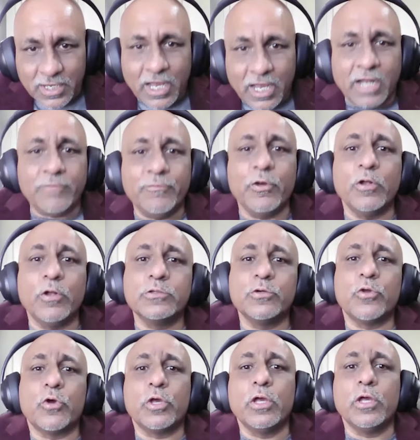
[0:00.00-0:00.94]
And we're also
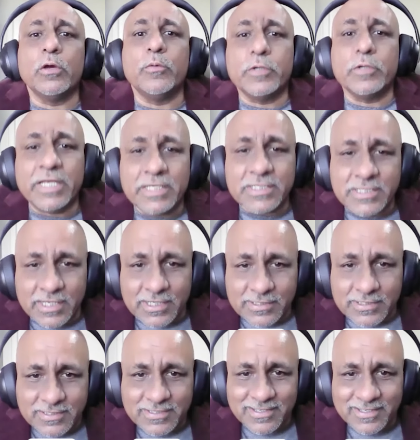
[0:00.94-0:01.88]
talking about
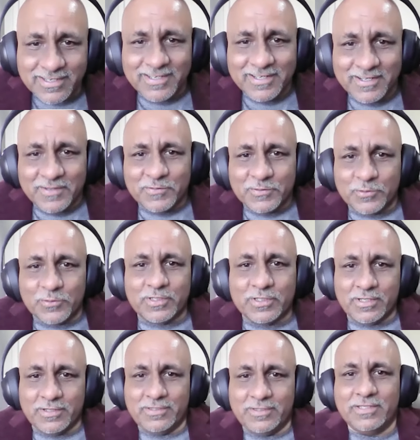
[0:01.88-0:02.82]
ASICs.
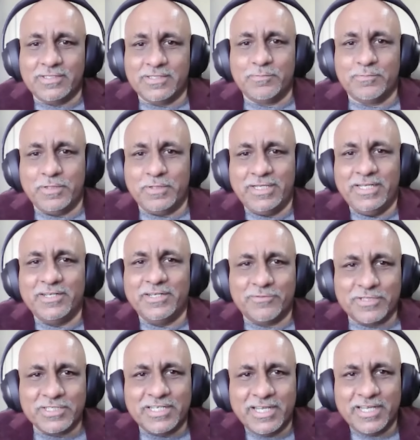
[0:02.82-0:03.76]
So this is pretty
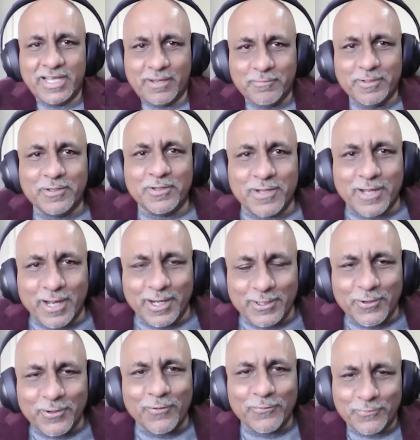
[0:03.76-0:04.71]
interesting. I mean, the
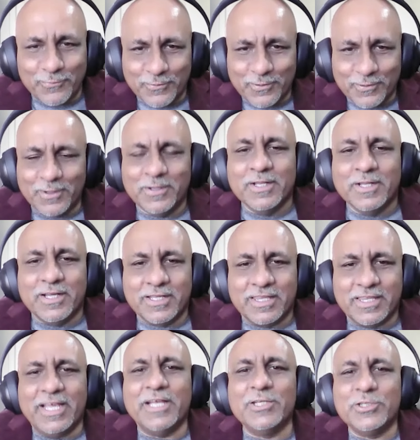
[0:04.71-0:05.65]
kind of uh,
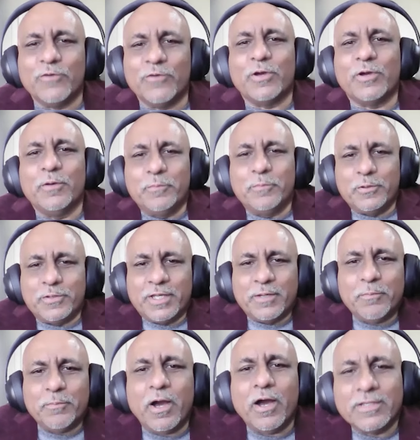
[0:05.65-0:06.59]
range of
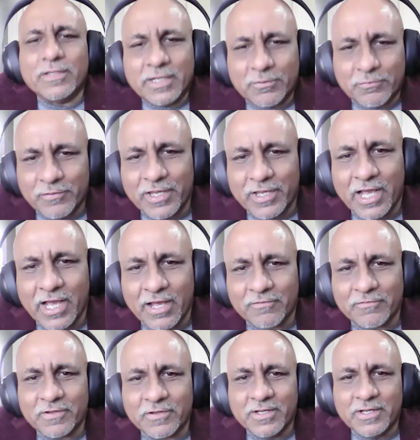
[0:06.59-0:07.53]
computing power that we
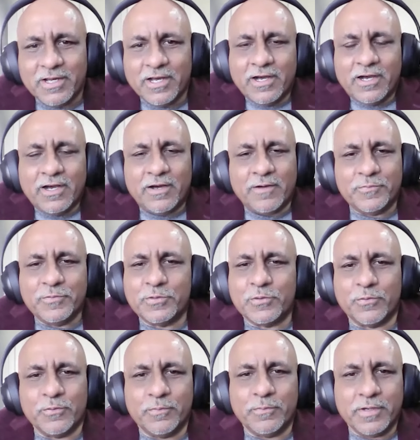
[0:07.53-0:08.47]
have. Uh,
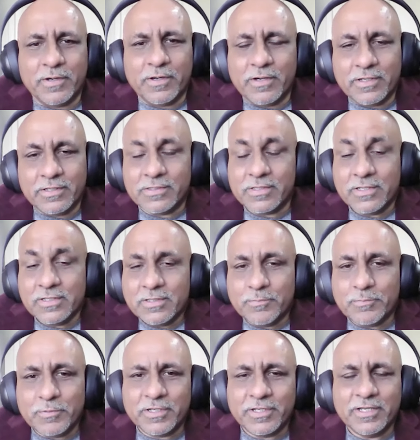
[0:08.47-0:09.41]
so uh, it, it's a
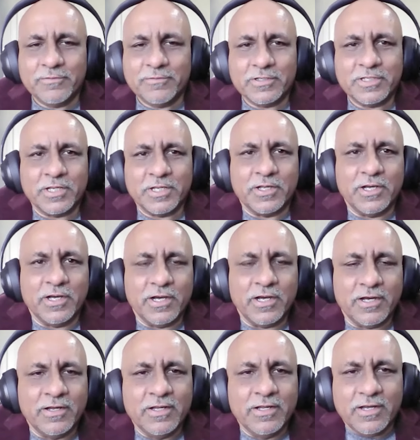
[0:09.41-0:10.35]
pretty interesting
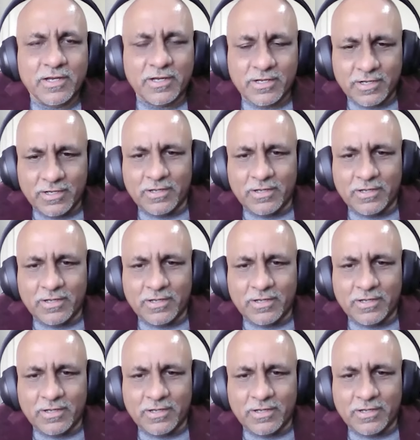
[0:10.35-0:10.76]
uh,